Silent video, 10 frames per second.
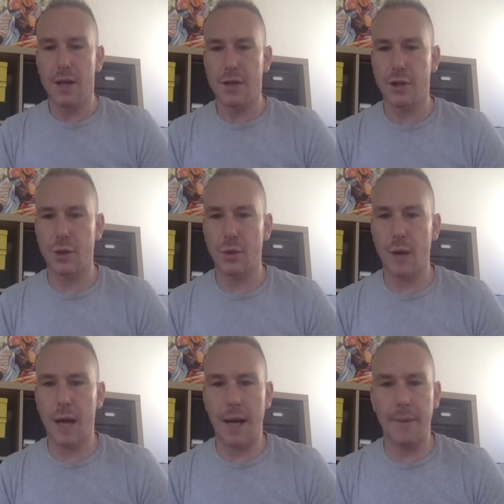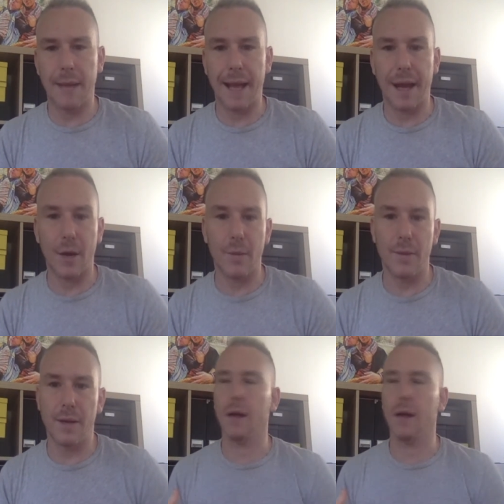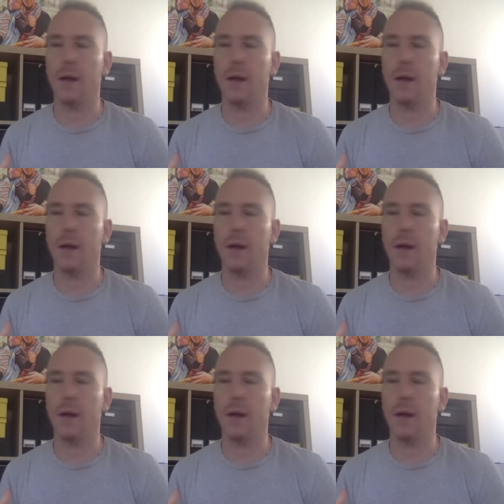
to um, help them uh,